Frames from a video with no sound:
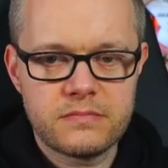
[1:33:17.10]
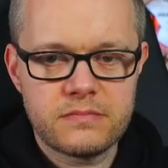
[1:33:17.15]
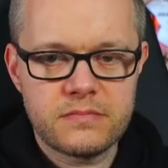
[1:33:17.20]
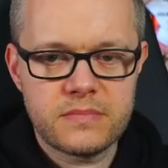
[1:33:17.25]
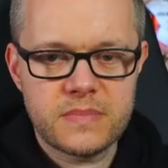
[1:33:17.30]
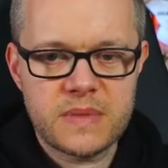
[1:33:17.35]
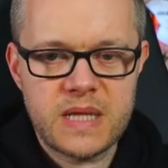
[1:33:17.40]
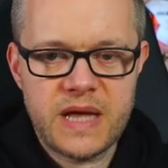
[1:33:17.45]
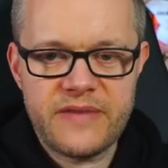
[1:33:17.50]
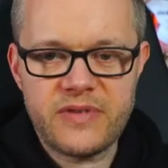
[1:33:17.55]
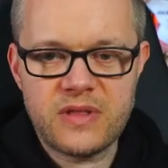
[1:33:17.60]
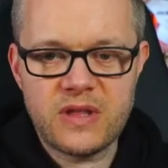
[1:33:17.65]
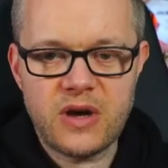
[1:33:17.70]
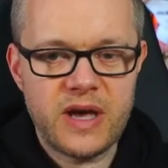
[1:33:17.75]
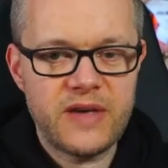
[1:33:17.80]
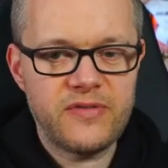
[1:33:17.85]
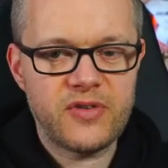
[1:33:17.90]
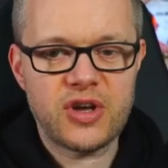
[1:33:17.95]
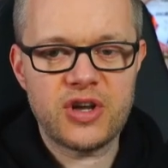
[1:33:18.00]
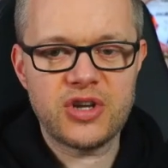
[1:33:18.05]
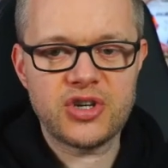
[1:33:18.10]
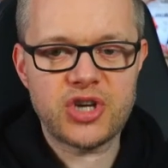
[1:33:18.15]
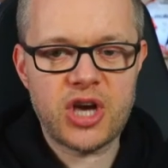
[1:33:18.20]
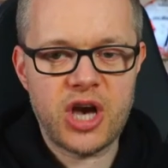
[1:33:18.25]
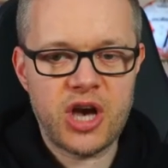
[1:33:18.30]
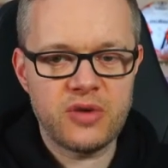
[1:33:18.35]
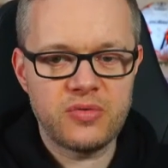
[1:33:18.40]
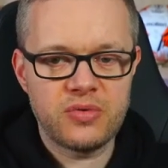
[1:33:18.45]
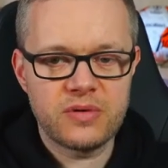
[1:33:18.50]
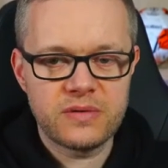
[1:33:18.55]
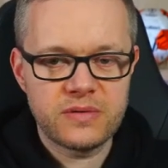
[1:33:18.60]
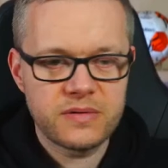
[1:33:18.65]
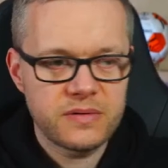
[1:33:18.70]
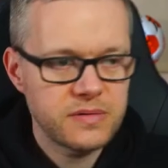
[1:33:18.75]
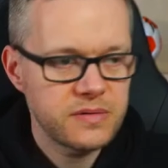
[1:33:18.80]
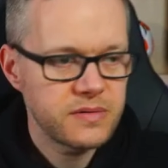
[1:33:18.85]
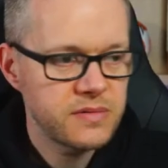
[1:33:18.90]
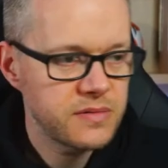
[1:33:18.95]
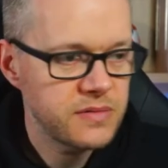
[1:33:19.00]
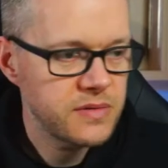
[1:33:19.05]
Never, not even going to show.
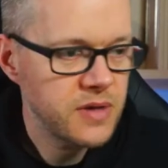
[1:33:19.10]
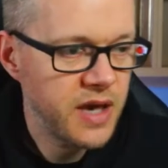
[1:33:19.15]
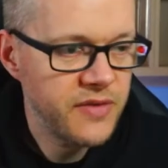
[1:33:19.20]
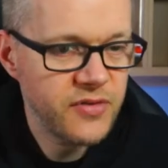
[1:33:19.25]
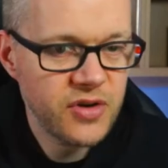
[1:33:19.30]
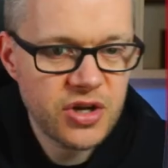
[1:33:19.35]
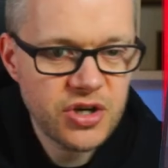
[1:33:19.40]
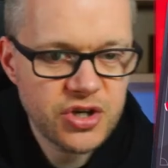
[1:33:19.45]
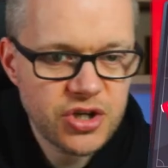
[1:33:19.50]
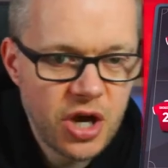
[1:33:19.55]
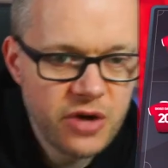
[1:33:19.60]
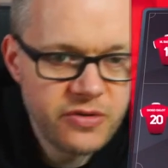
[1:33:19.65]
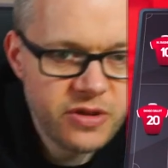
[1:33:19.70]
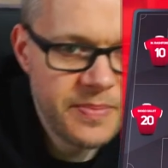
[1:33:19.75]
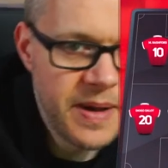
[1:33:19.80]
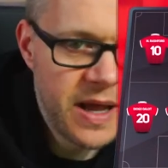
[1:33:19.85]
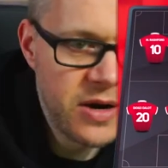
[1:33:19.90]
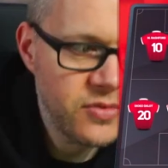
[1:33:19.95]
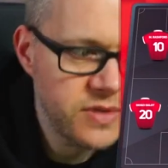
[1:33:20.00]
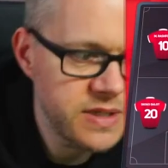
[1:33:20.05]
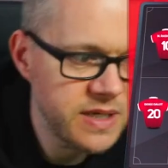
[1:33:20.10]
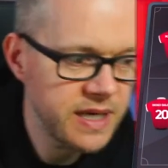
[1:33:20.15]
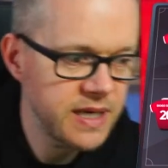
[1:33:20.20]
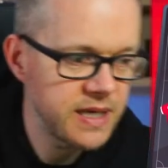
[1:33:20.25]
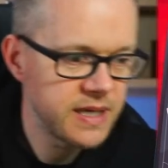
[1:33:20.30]
Not even going to show the penalty.